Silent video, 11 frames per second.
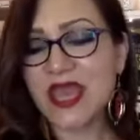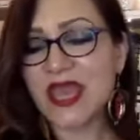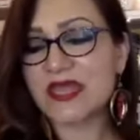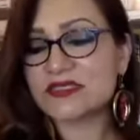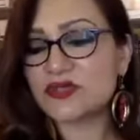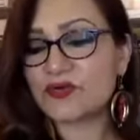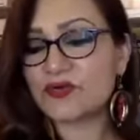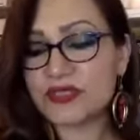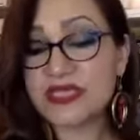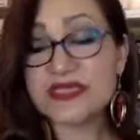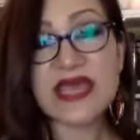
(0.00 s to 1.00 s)
And so
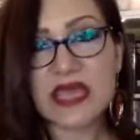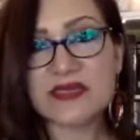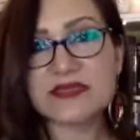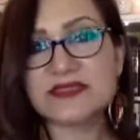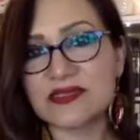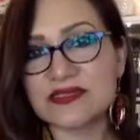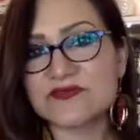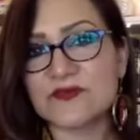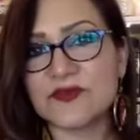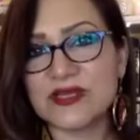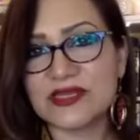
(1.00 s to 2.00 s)
they thanked us
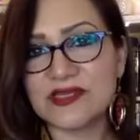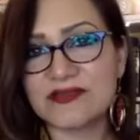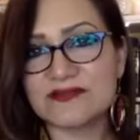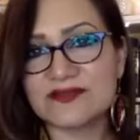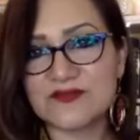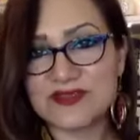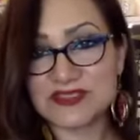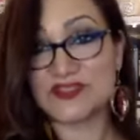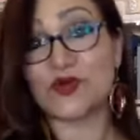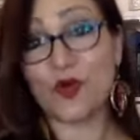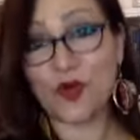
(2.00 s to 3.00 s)
for bringing sort of this
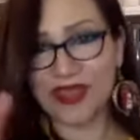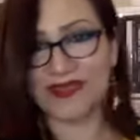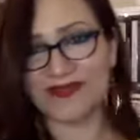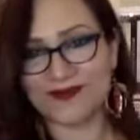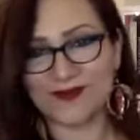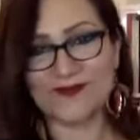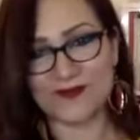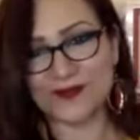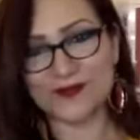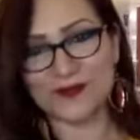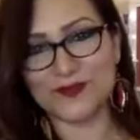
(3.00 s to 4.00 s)
joy of
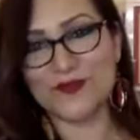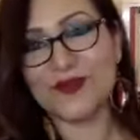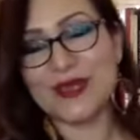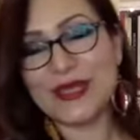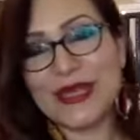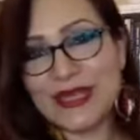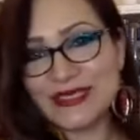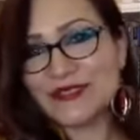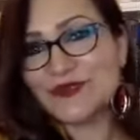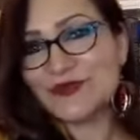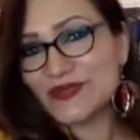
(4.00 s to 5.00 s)
Urdu
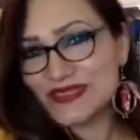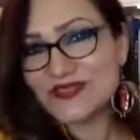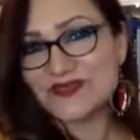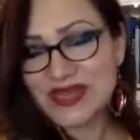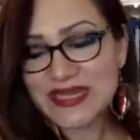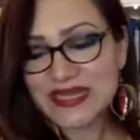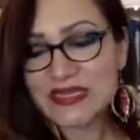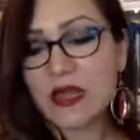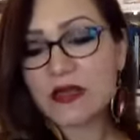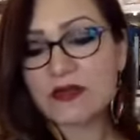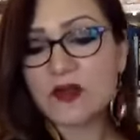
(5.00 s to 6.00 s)
into this really
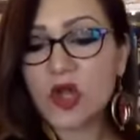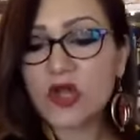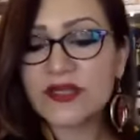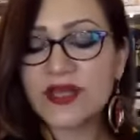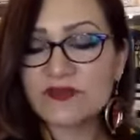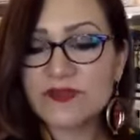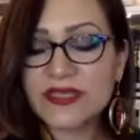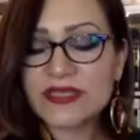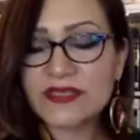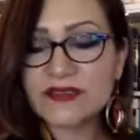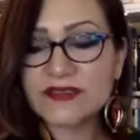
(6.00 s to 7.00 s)
dark lockdown
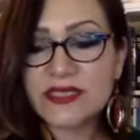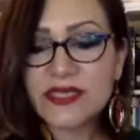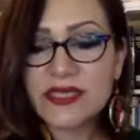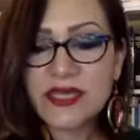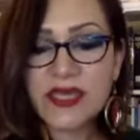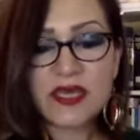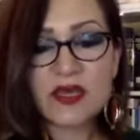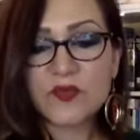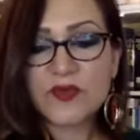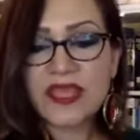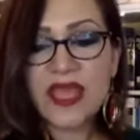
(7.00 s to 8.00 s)
period.
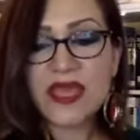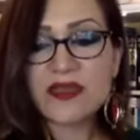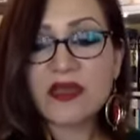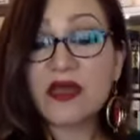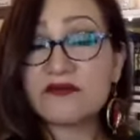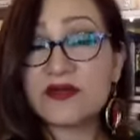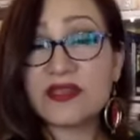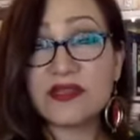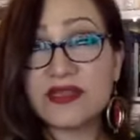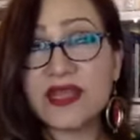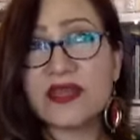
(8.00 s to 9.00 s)
We had
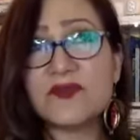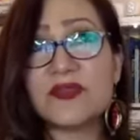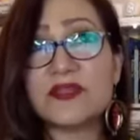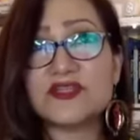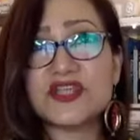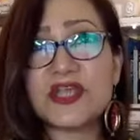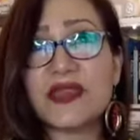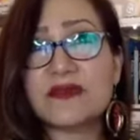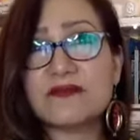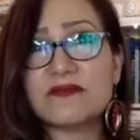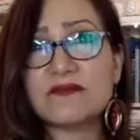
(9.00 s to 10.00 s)
we
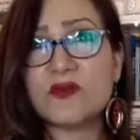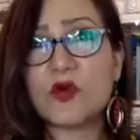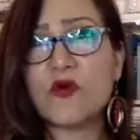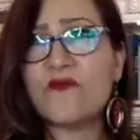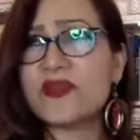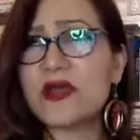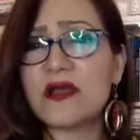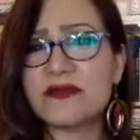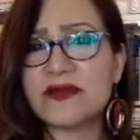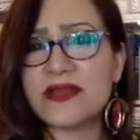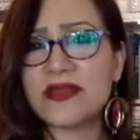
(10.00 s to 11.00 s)
shared over
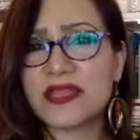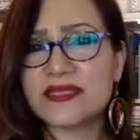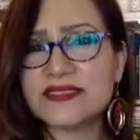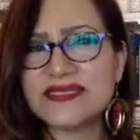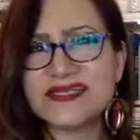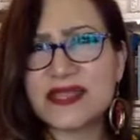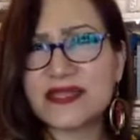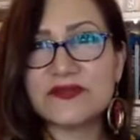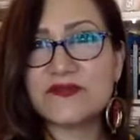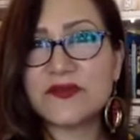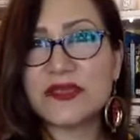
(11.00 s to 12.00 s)

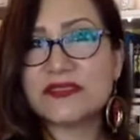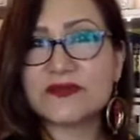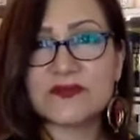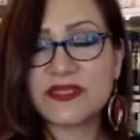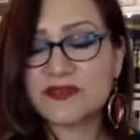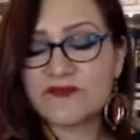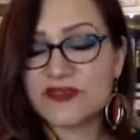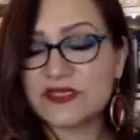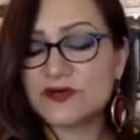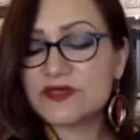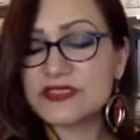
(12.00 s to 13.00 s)
193 something
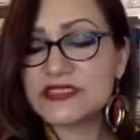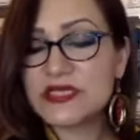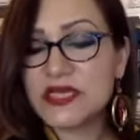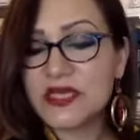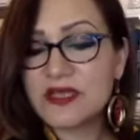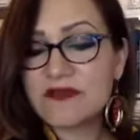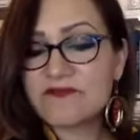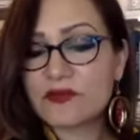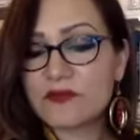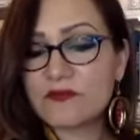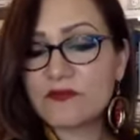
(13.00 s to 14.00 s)
videos
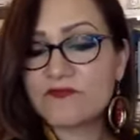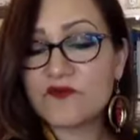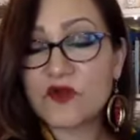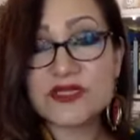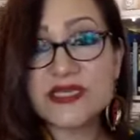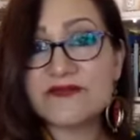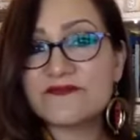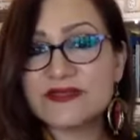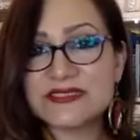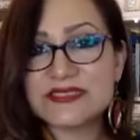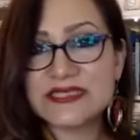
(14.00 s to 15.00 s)
from 40
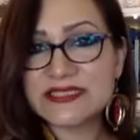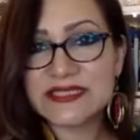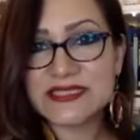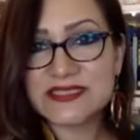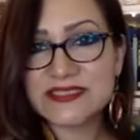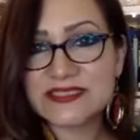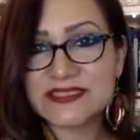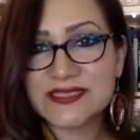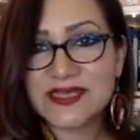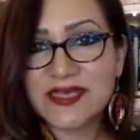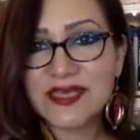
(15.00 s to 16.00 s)
different cities,